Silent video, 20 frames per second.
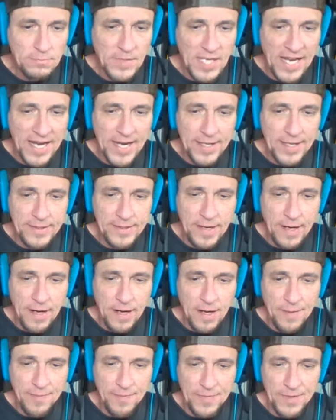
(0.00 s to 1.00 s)
and
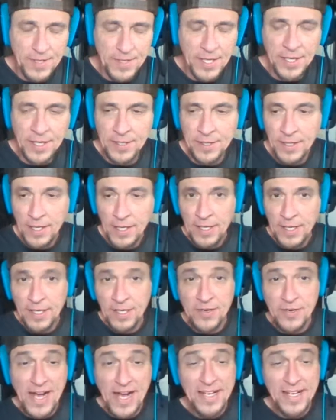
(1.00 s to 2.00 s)

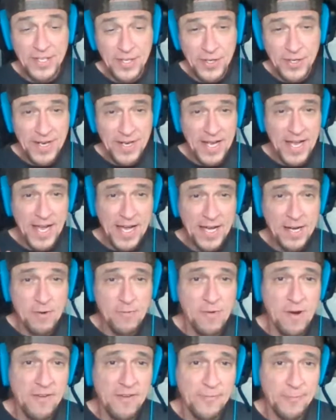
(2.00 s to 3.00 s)
I knew he had a
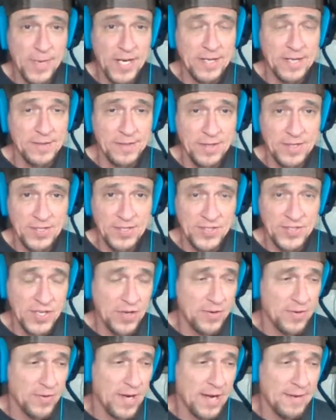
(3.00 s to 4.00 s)
rough month.
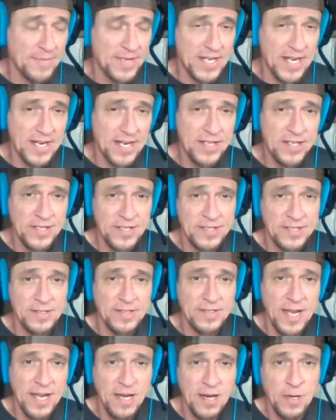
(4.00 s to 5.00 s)
So I mean, I
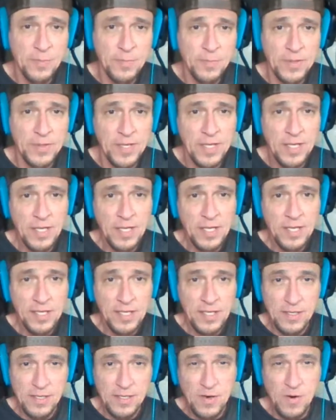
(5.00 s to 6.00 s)
couldn't help,
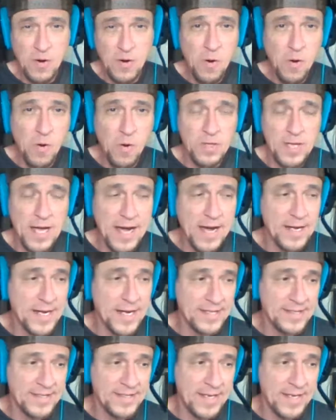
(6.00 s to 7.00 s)
a whole lot.
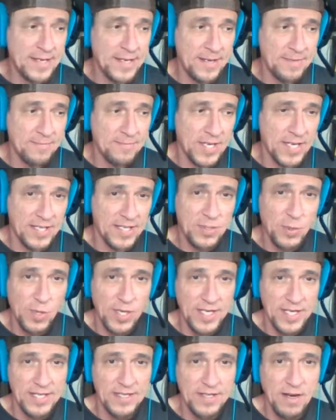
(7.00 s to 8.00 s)
I sent him like
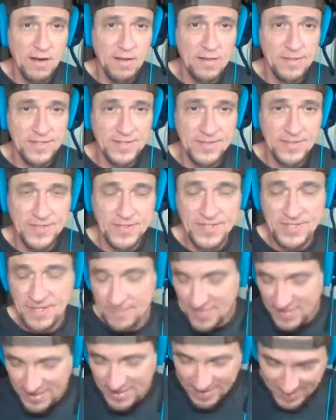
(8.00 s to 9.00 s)
$20 or
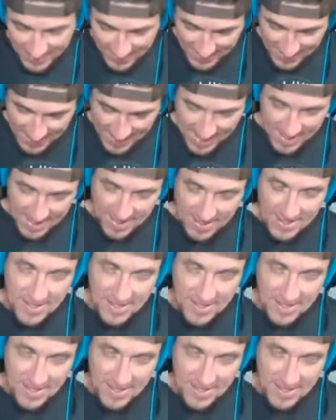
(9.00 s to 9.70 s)
something like that,